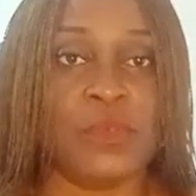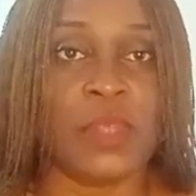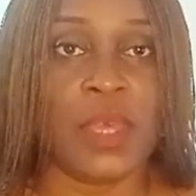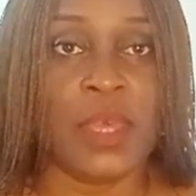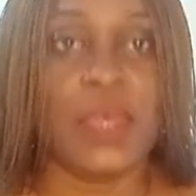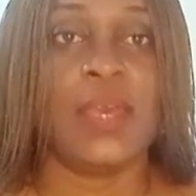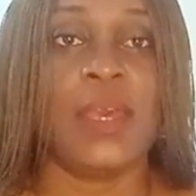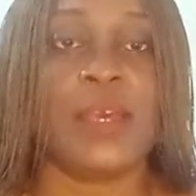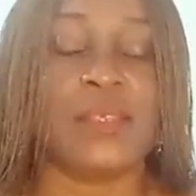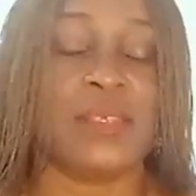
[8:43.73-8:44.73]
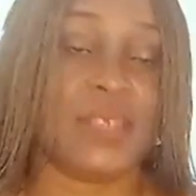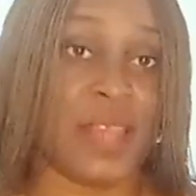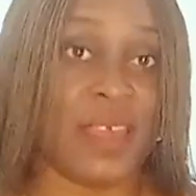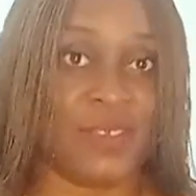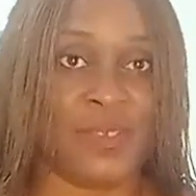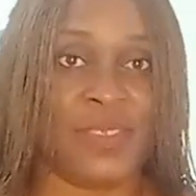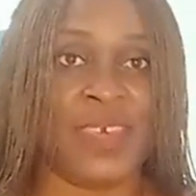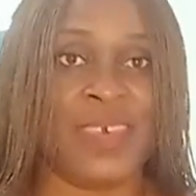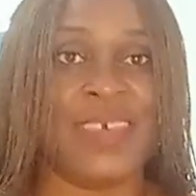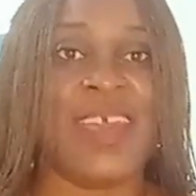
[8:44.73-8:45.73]
today and this class
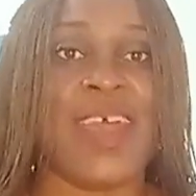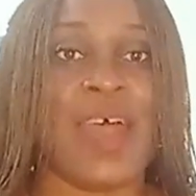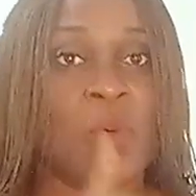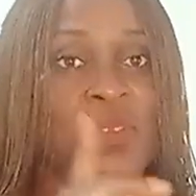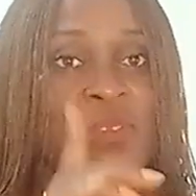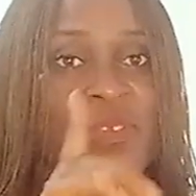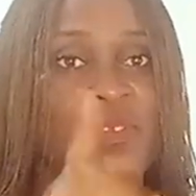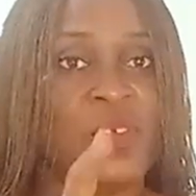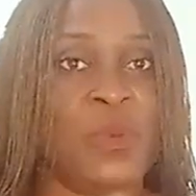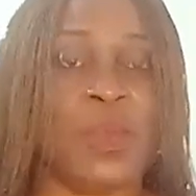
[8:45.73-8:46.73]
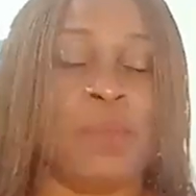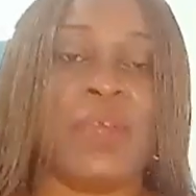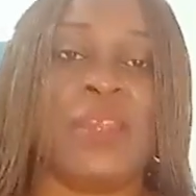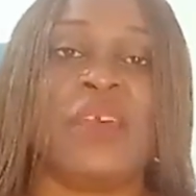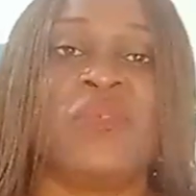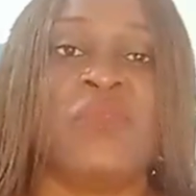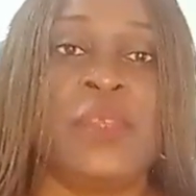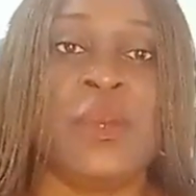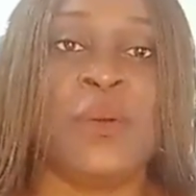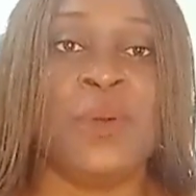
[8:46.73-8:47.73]
today. I want to see you in my next
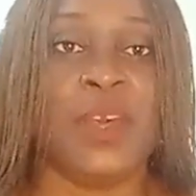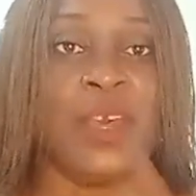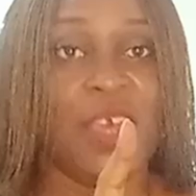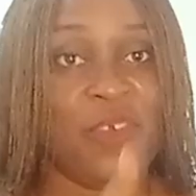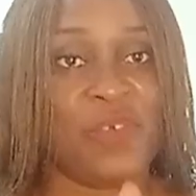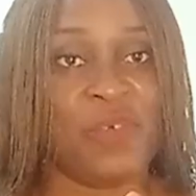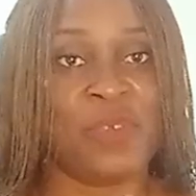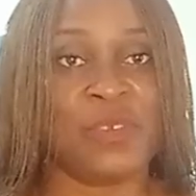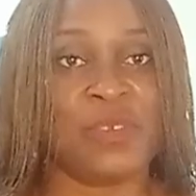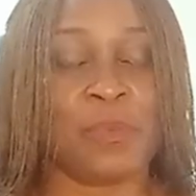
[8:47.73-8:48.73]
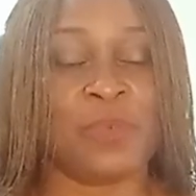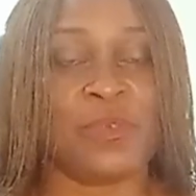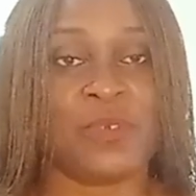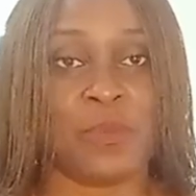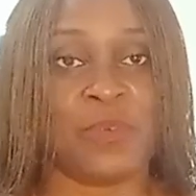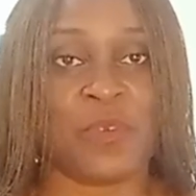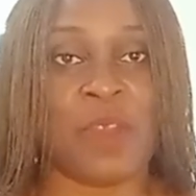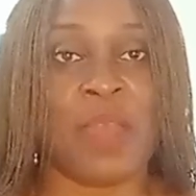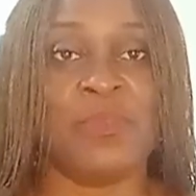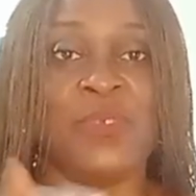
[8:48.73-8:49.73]
video. If you've not
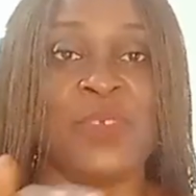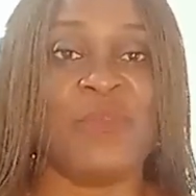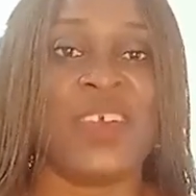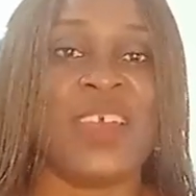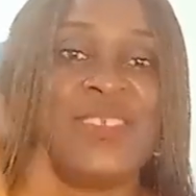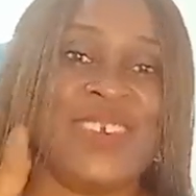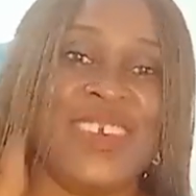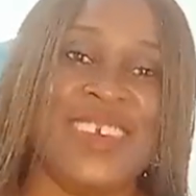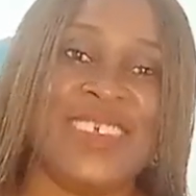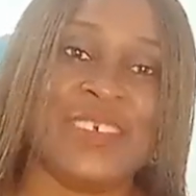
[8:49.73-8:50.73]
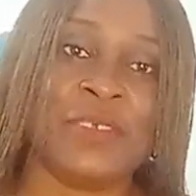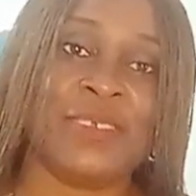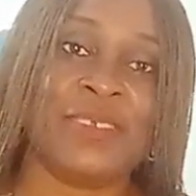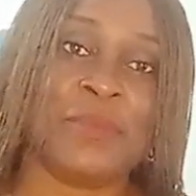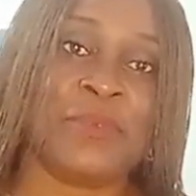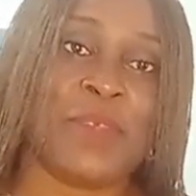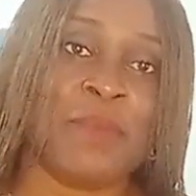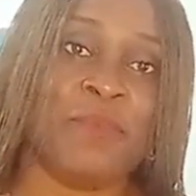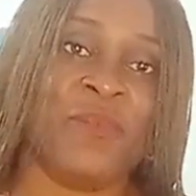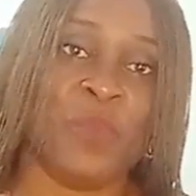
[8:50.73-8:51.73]
subscribed, do not forget to hit on the
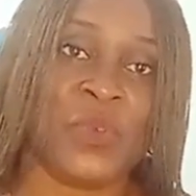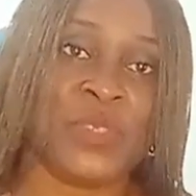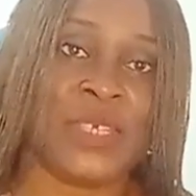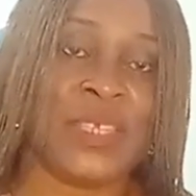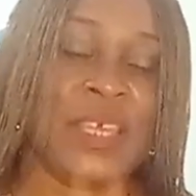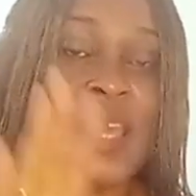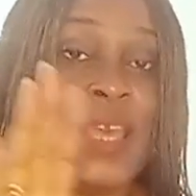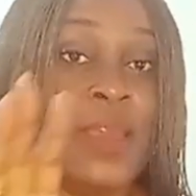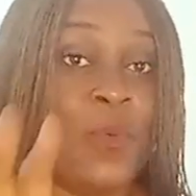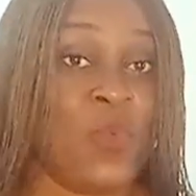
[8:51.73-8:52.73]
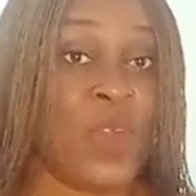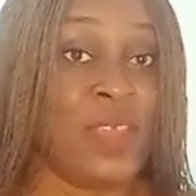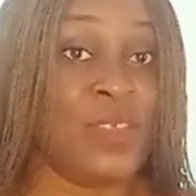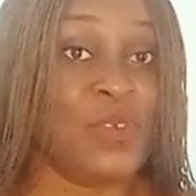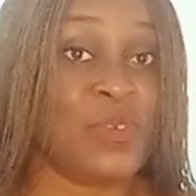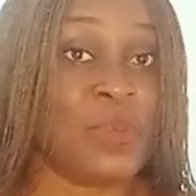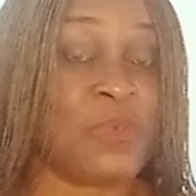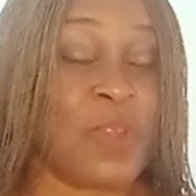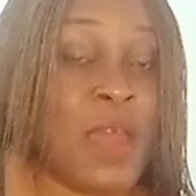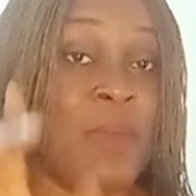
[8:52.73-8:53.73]
subscribe button. When you
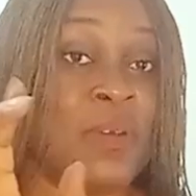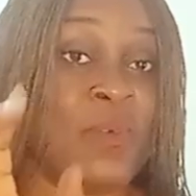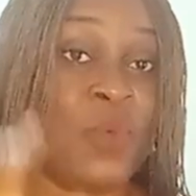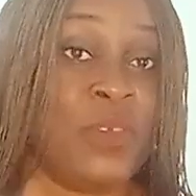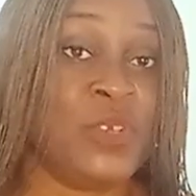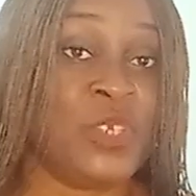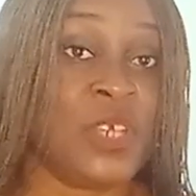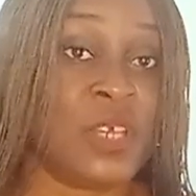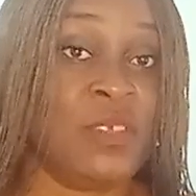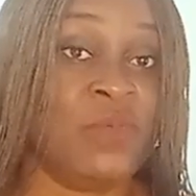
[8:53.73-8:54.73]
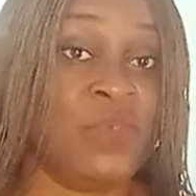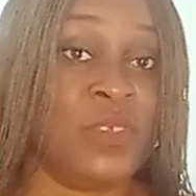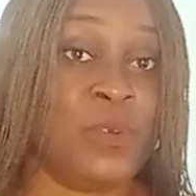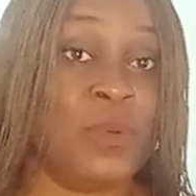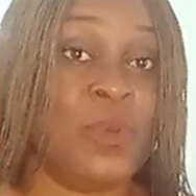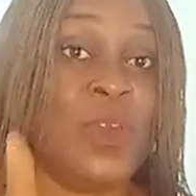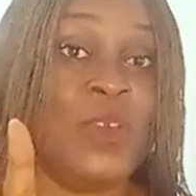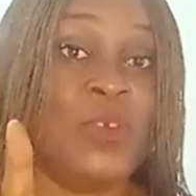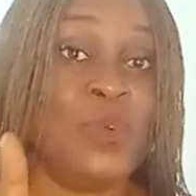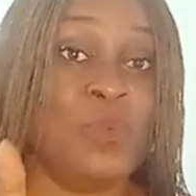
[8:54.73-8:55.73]
subscribe and when you share this video,
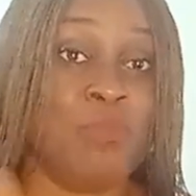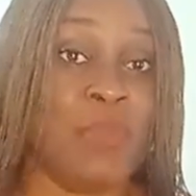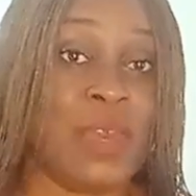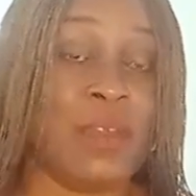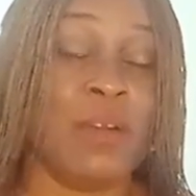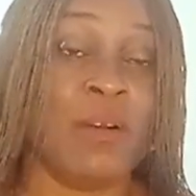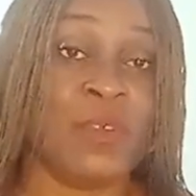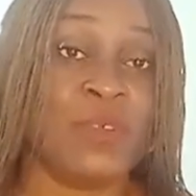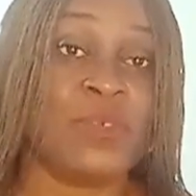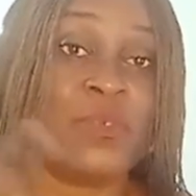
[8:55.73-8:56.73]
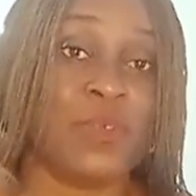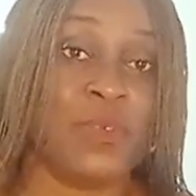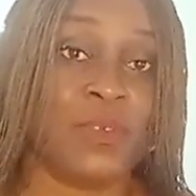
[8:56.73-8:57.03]
you make us